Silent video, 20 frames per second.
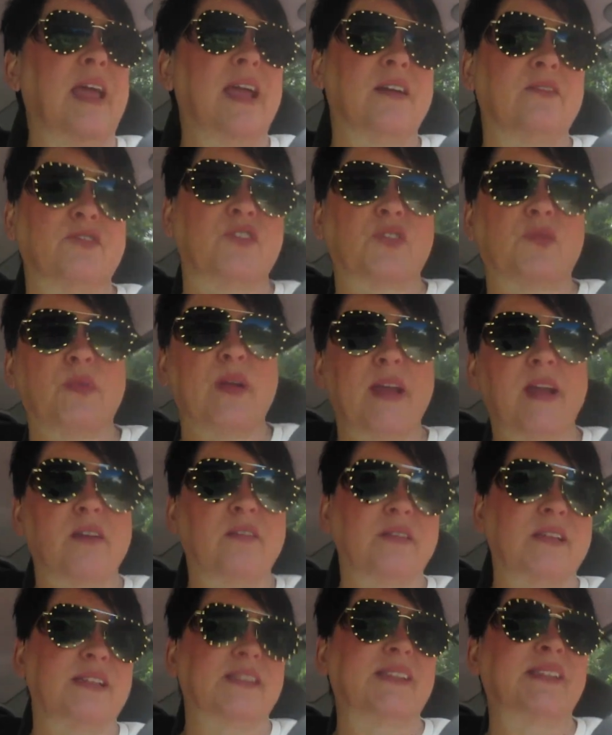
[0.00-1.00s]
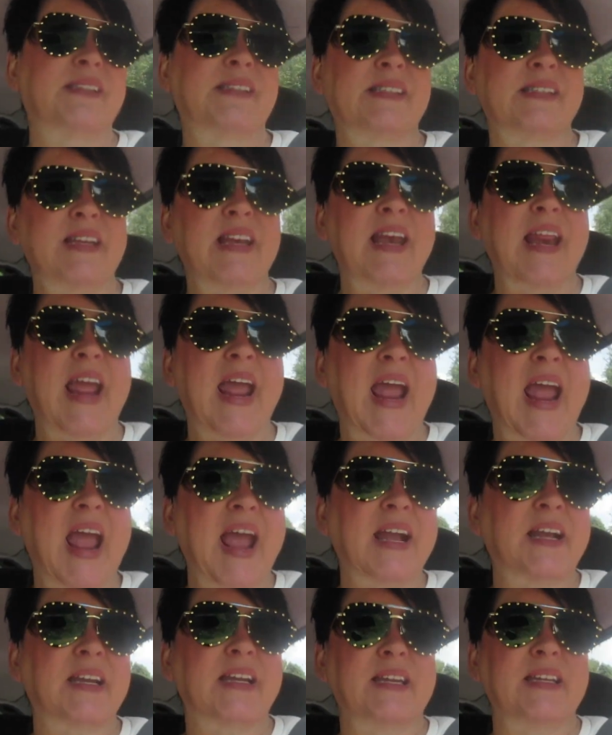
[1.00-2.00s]
lounge around and
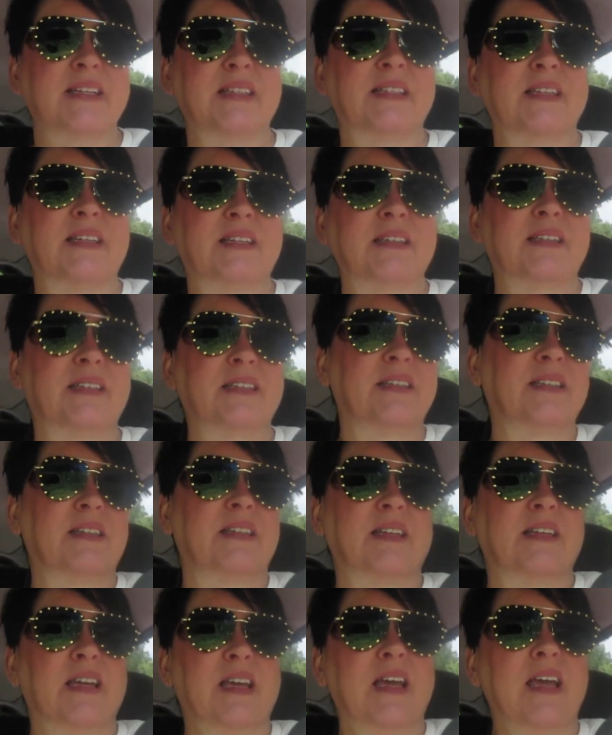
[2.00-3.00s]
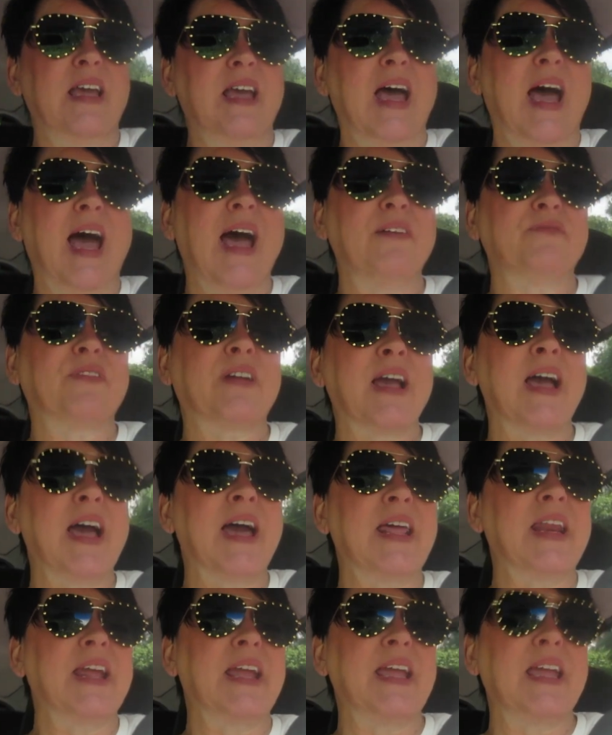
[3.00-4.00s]
snack and I've
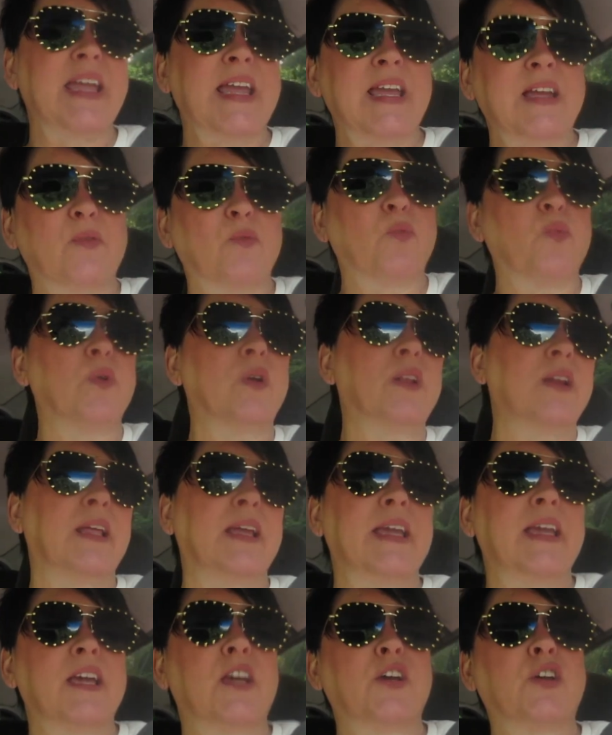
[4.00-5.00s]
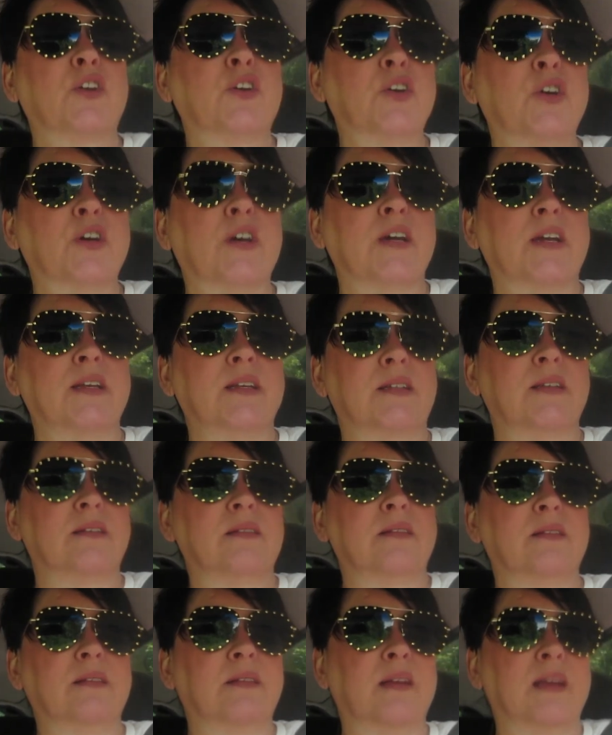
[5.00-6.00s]
kind of eat really good
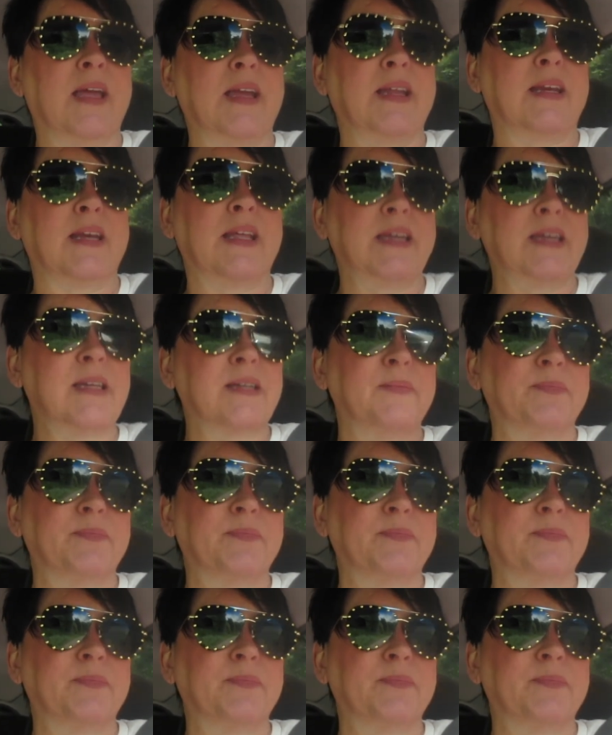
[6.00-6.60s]
lately.